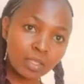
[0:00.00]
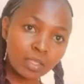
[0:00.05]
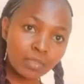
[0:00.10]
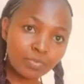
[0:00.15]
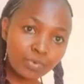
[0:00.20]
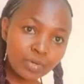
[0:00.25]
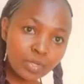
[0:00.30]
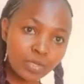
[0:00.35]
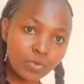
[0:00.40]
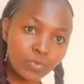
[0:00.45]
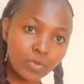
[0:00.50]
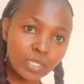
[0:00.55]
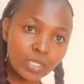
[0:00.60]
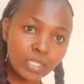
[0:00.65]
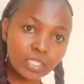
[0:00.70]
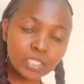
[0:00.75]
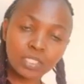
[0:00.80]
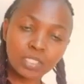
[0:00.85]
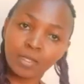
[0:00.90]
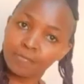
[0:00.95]
three
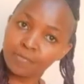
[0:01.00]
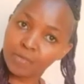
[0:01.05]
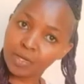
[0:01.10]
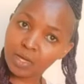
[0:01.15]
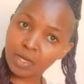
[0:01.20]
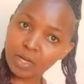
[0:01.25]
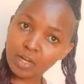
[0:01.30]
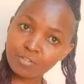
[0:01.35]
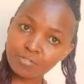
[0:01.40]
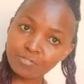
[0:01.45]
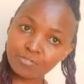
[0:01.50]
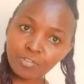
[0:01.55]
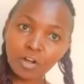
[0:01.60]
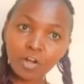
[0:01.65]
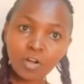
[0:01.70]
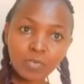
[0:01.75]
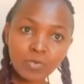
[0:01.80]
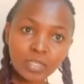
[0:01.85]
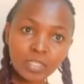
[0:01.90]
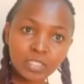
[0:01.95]
weeks, uh,
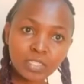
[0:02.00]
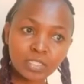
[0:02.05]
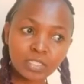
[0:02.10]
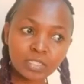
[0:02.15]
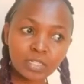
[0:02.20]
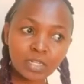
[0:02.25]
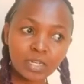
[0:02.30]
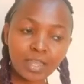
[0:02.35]
four weeks